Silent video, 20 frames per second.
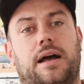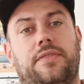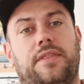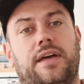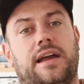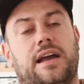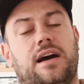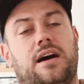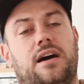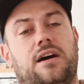and
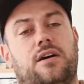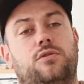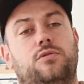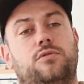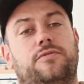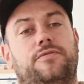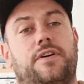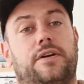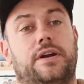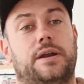they are
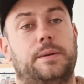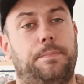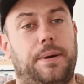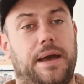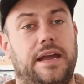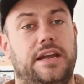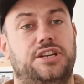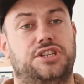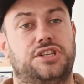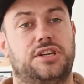all very
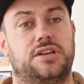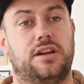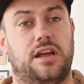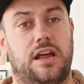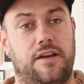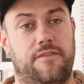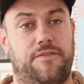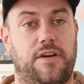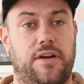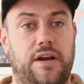
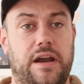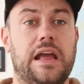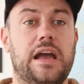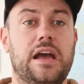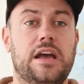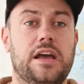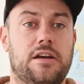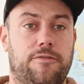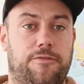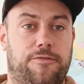patient and very
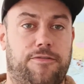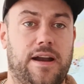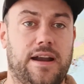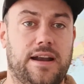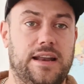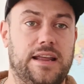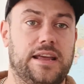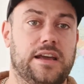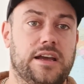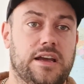friendly